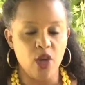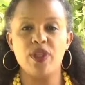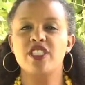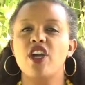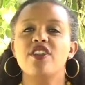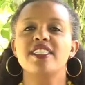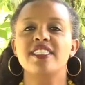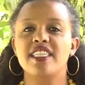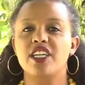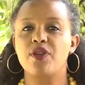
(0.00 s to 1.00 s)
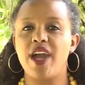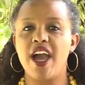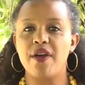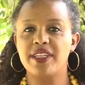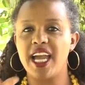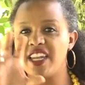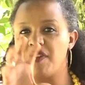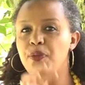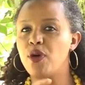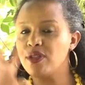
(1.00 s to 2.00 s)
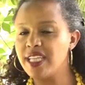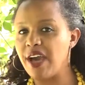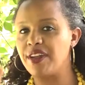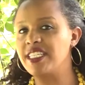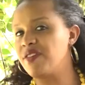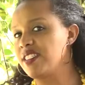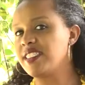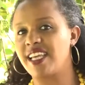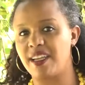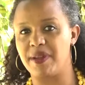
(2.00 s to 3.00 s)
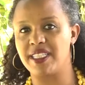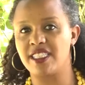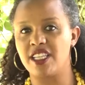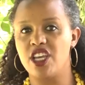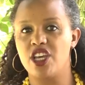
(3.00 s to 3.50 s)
We start to see the crowd kind of pulled out in different segments.